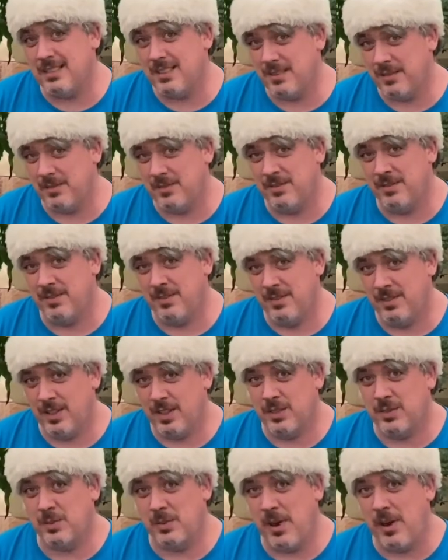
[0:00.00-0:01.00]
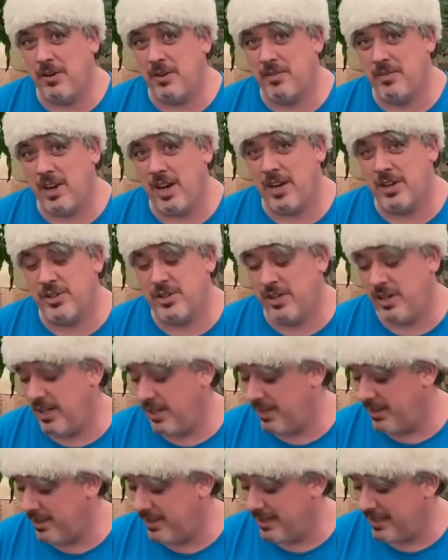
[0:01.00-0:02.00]
of this round of auctioning.
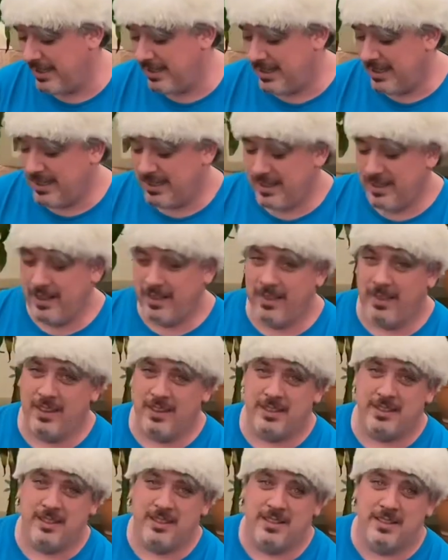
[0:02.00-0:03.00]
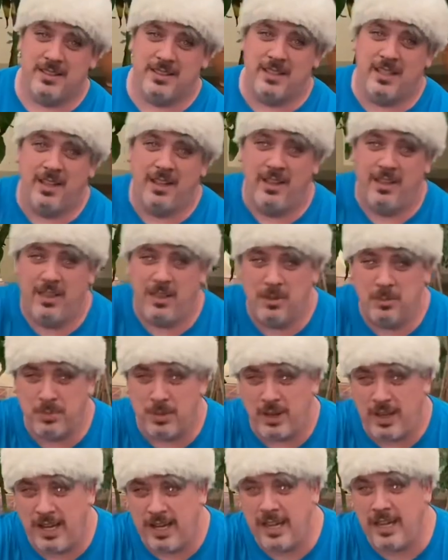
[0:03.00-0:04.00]
This is the
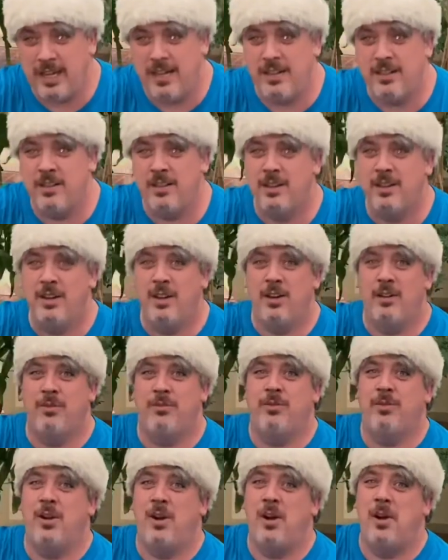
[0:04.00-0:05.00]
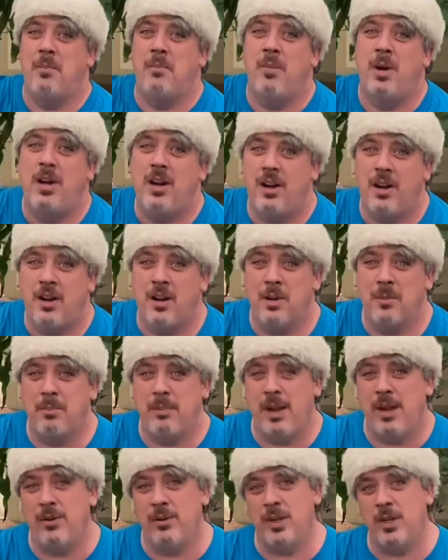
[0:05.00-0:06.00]
blade from our
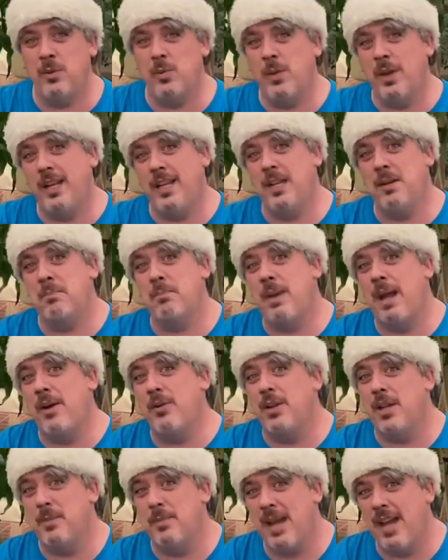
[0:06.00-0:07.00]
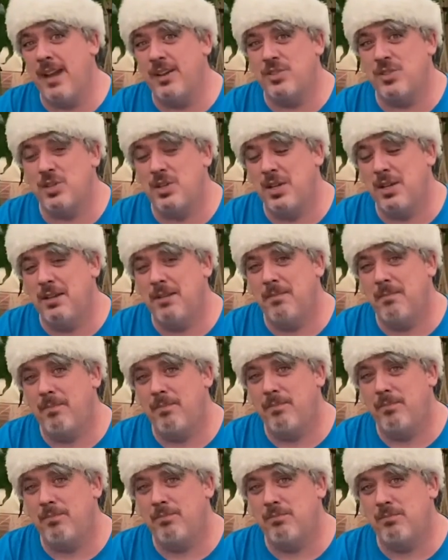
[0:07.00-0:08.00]
bounty-winning bounty match.
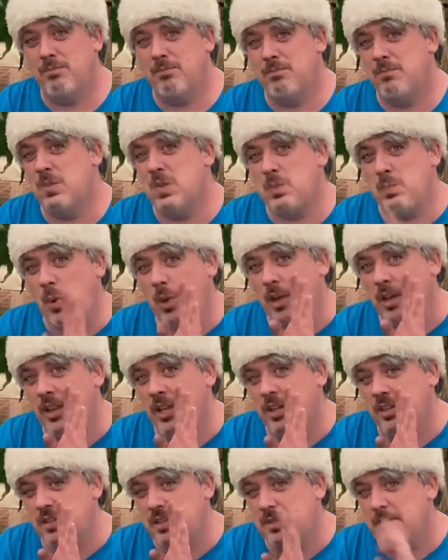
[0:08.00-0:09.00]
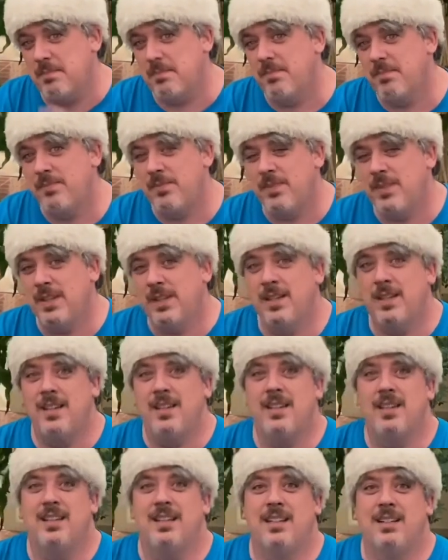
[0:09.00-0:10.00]
Spoilers.
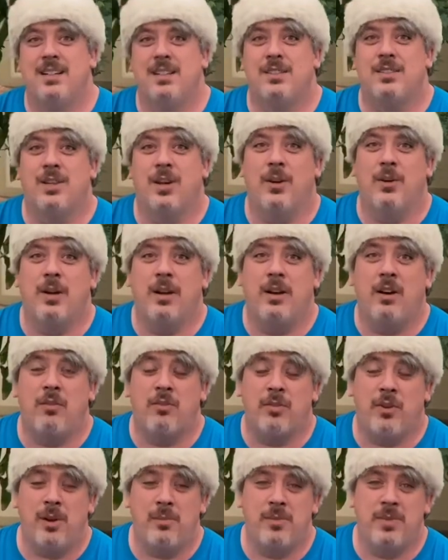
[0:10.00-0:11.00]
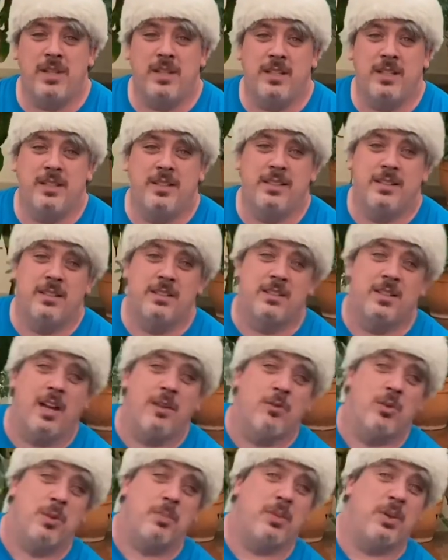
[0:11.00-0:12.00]
So, from the
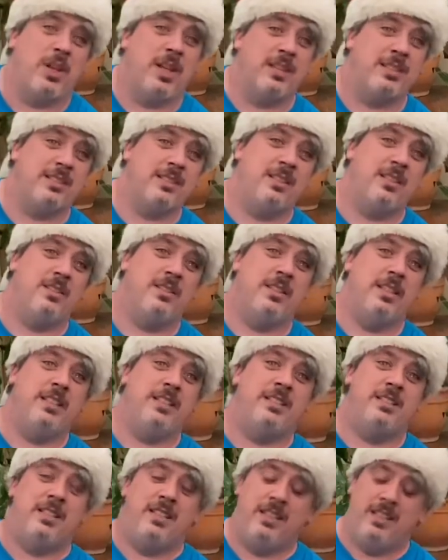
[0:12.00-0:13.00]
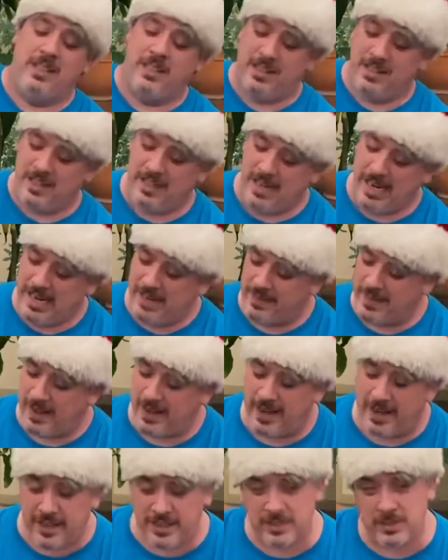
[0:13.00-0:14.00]
Discovery Plus series and the
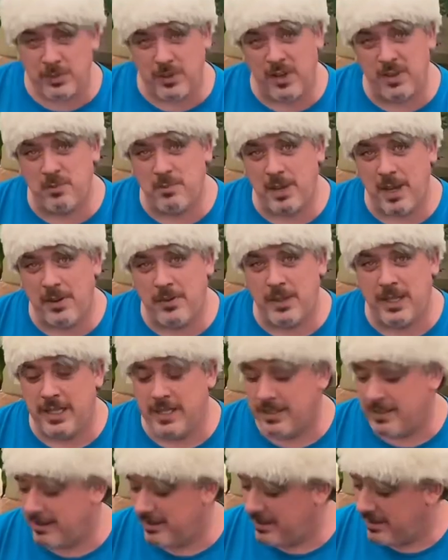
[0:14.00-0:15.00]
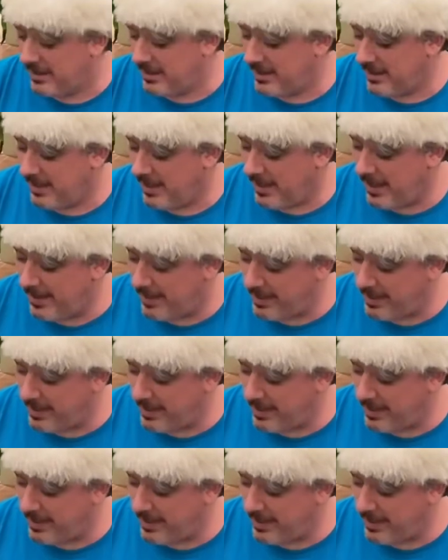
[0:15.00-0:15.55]
Ice Wave bounty, uh,